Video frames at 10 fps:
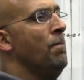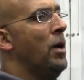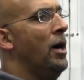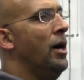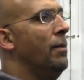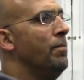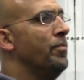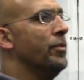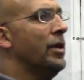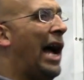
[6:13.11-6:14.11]
Um,
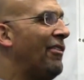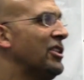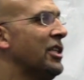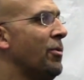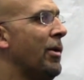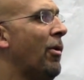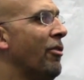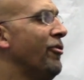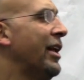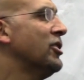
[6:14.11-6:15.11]
Obviously, we
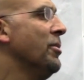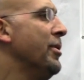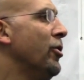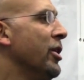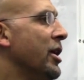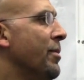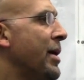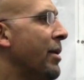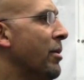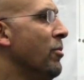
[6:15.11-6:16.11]
want flexibility to
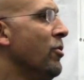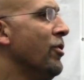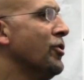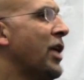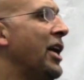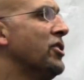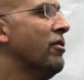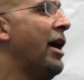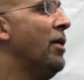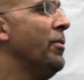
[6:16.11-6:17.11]
be able to move those guys
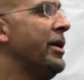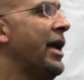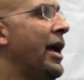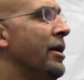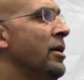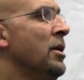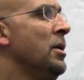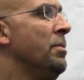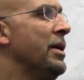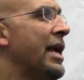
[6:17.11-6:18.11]
around. We can,
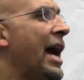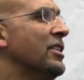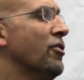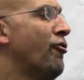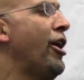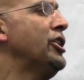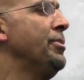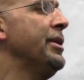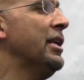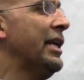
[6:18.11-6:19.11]
but yeah, as a
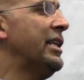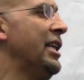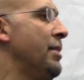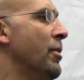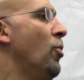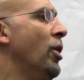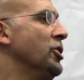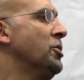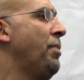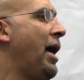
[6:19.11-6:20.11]
freshman, you like to leave them at
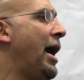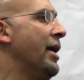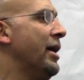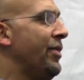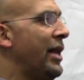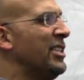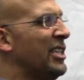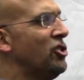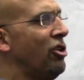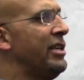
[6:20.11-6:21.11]
one spot, and then as
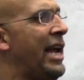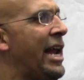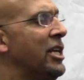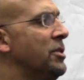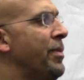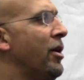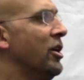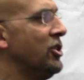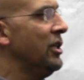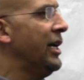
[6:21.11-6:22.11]
they start to gain
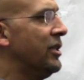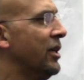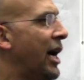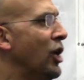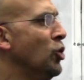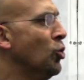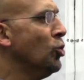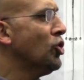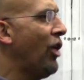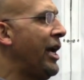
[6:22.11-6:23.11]
experience, you like to kind of
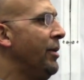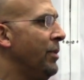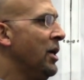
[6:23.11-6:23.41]
dual train them.